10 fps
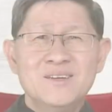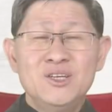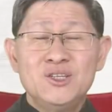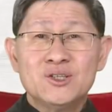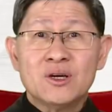
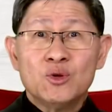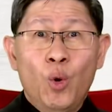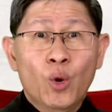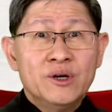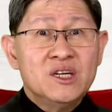This is an
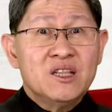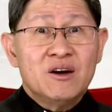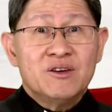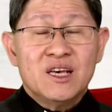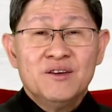
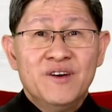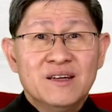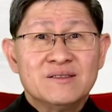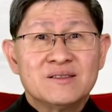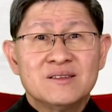ordinary event.